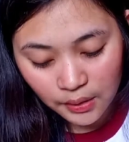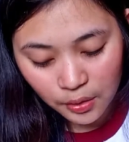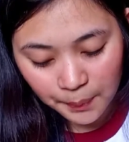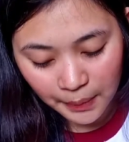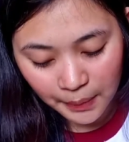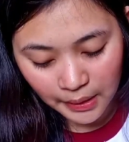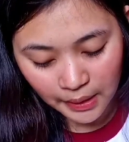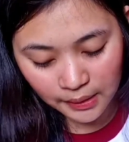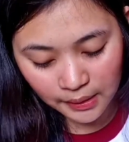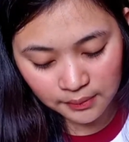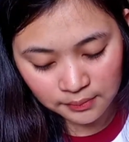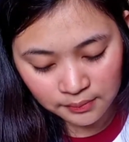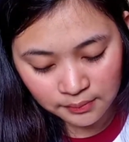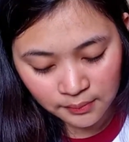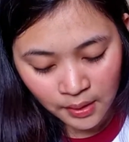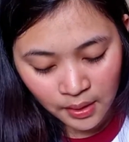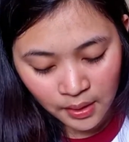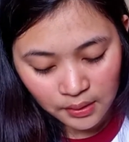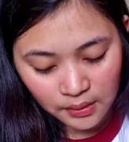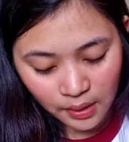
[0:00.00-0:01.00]
ay, ito pala.
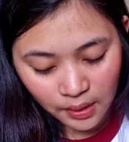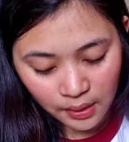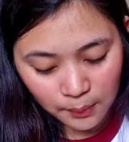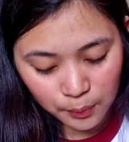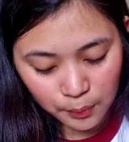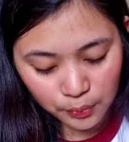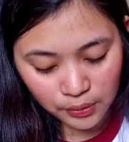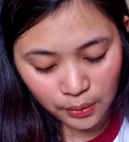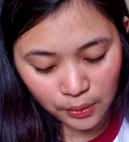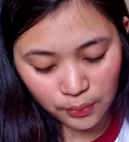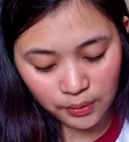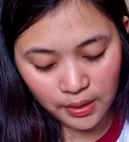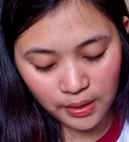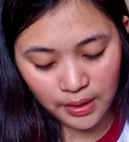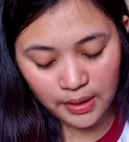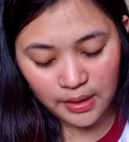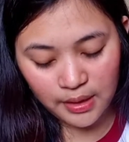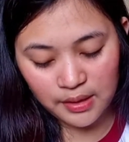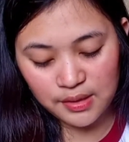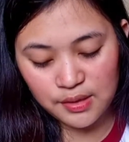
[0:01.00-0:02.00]
Nakalimutan ko
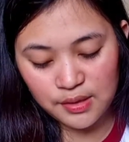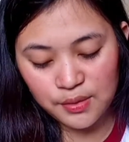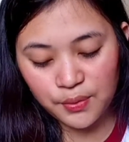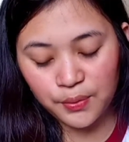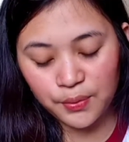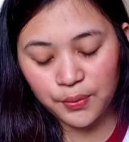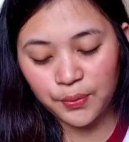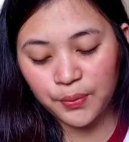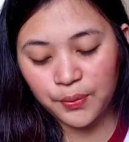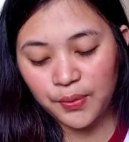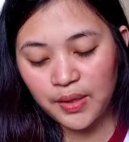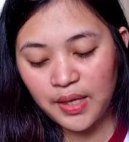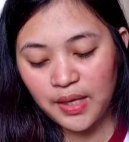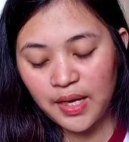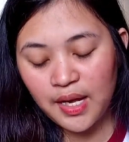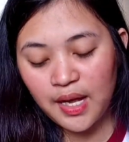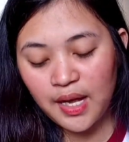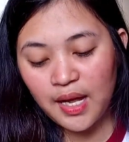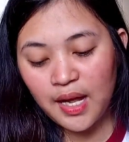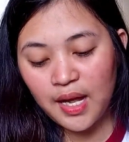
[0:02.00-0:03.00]
na yun. So,
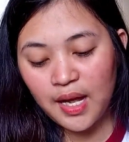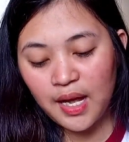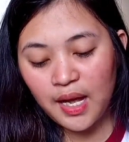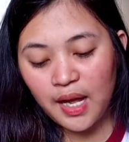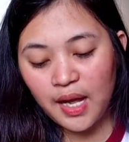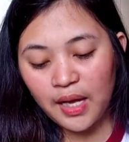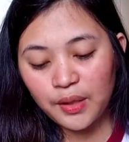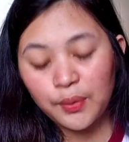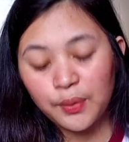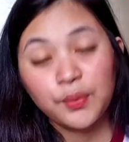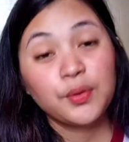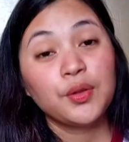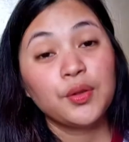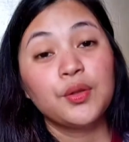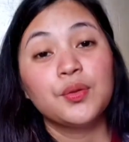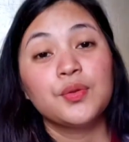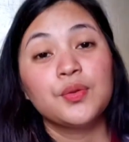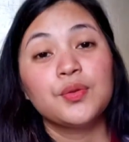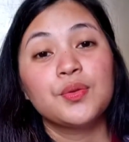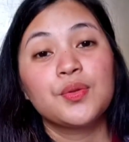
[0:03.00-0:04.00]
I
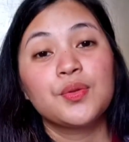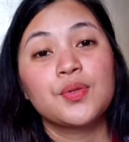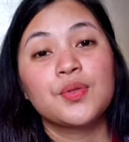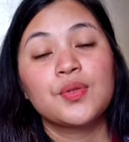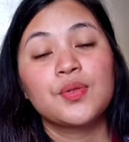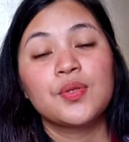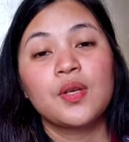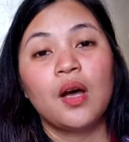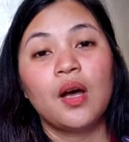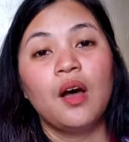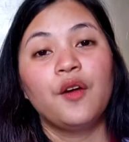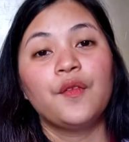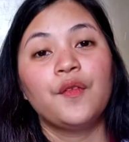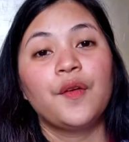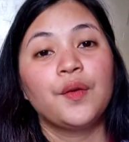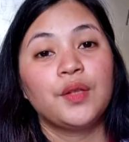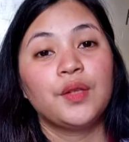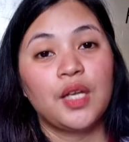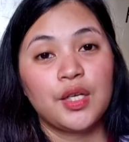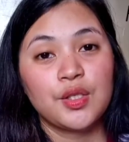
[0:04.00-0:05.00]
don't use
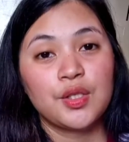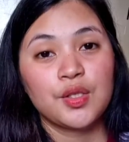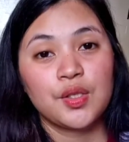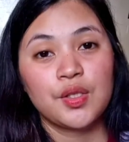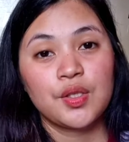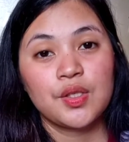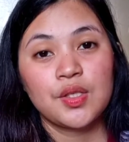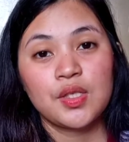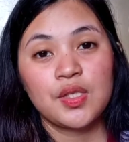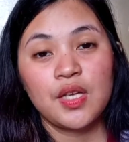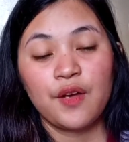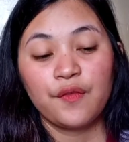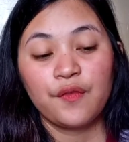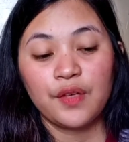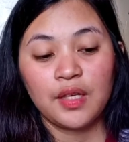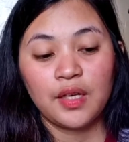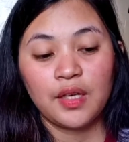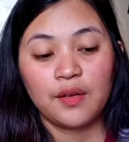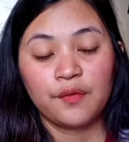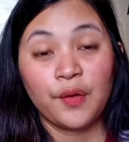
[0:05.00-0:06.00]
foundations.
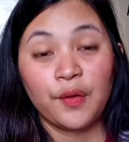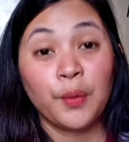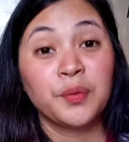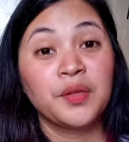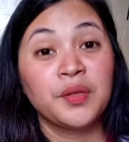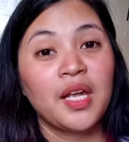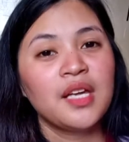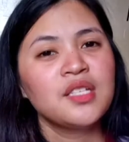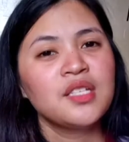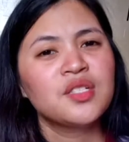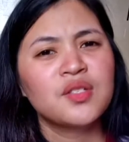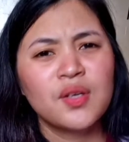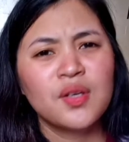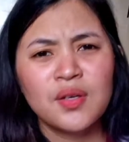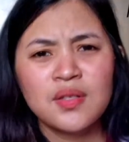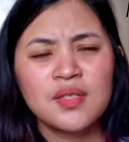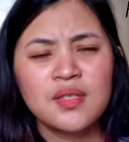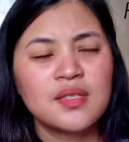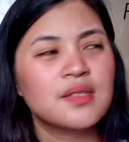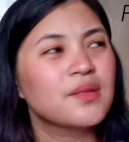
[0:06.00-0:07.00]
Every
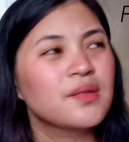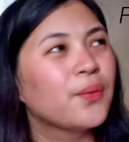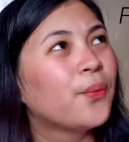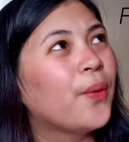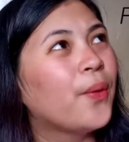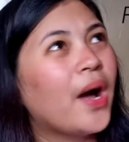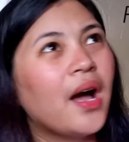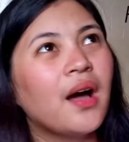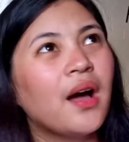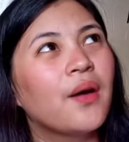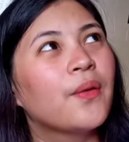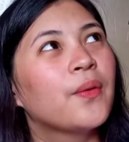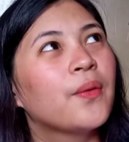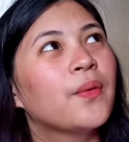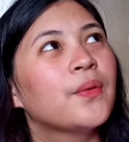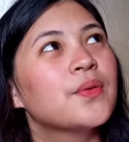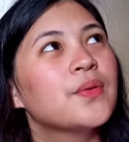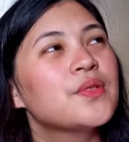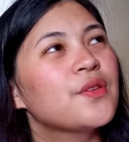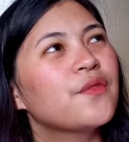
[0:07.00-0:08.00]
foundations? Wow!
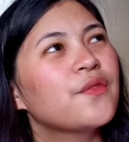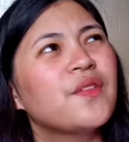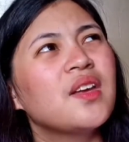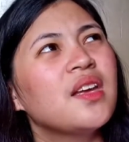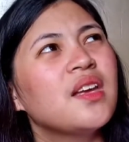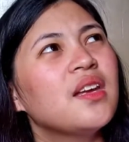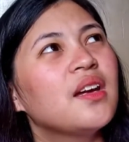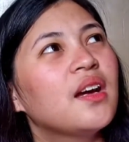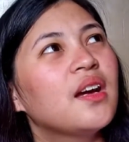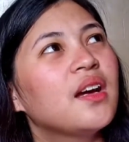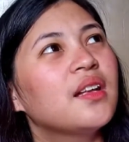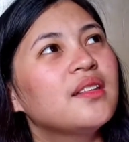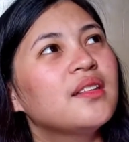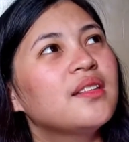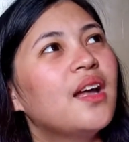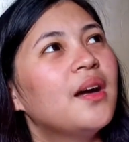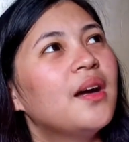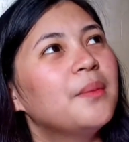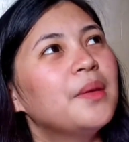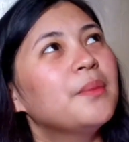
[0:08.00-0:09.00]
Sophia,
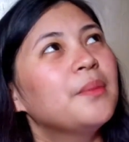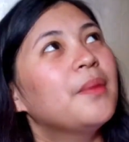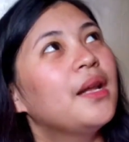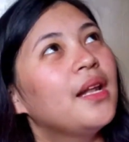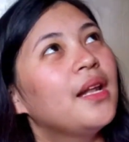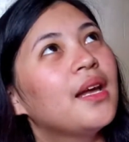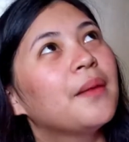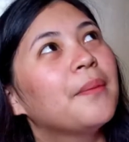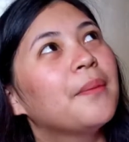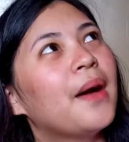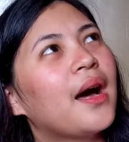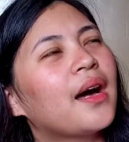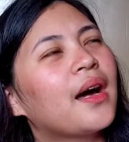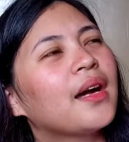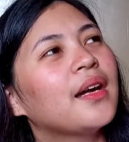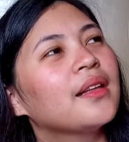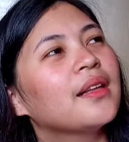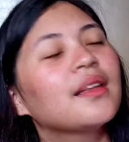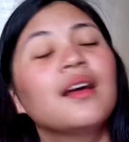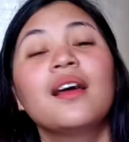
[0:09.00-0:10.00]
ang daming mali
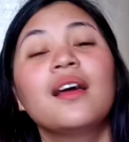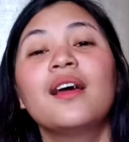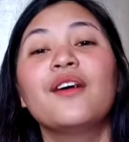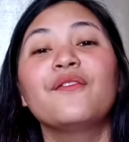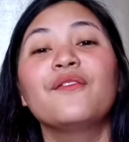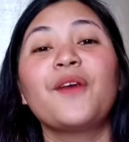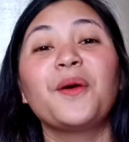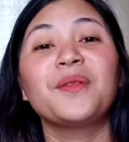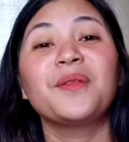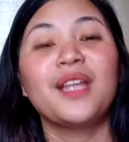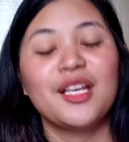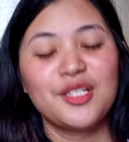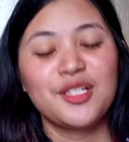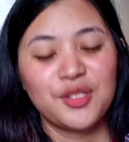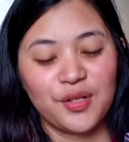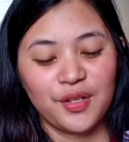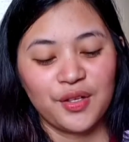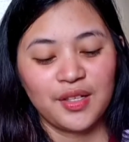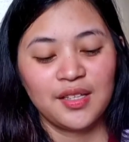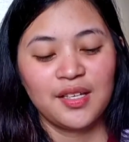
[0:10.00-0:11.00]
ba?
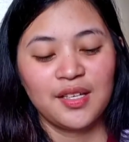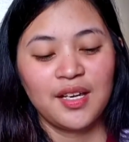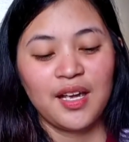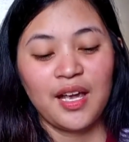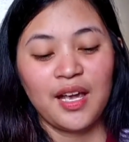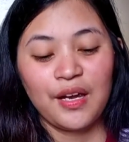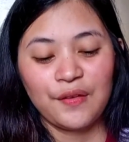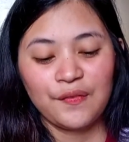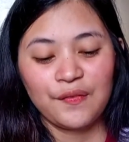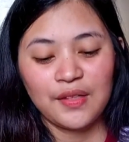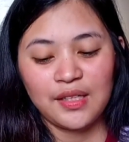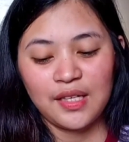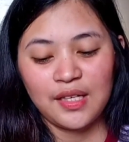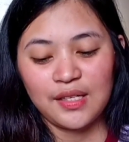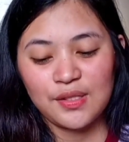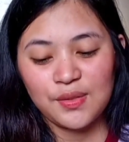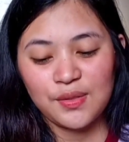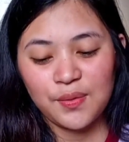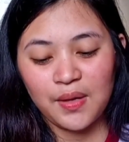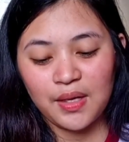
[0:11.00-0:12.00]
Foundation every
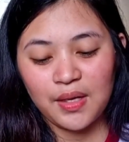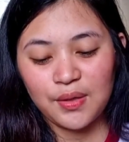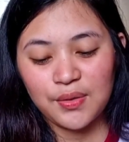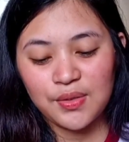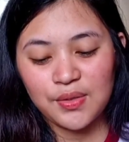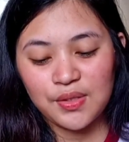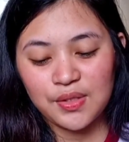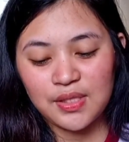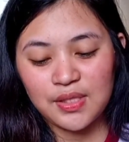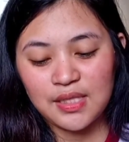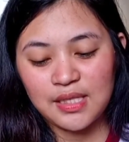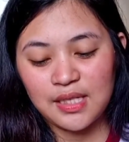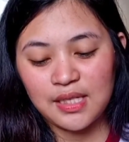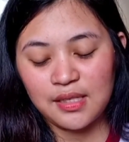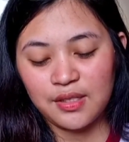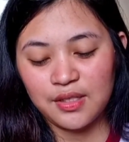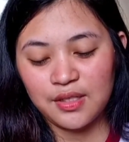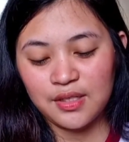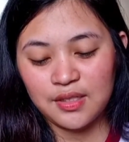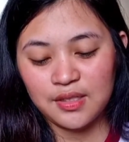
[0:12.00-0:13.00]
day. So, I use
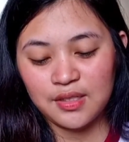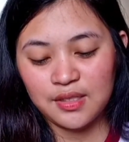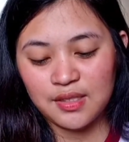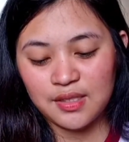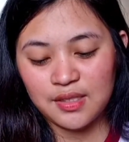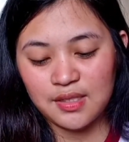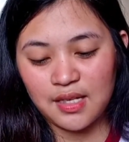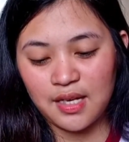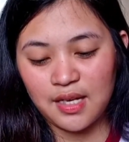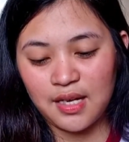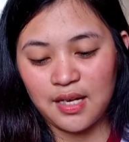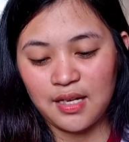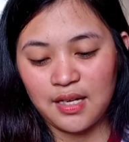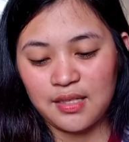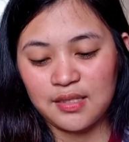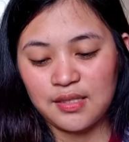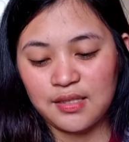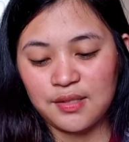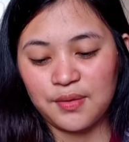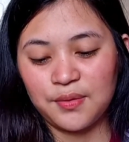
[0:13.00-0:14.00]
concealers.
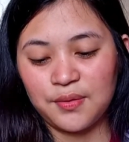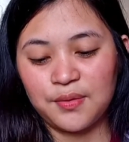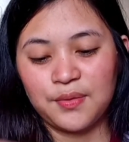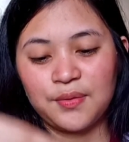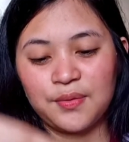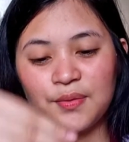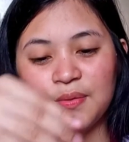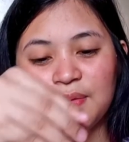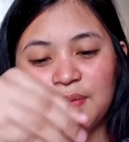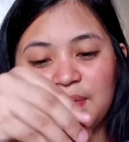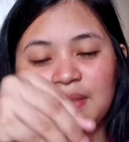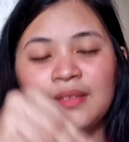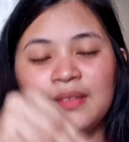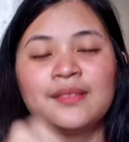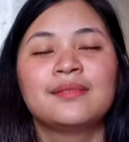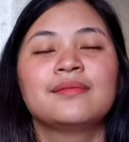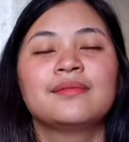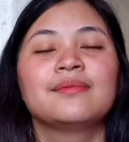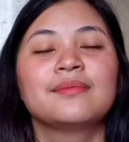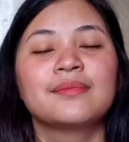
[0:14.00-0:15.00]
Ayan. So,
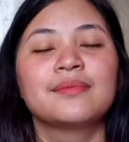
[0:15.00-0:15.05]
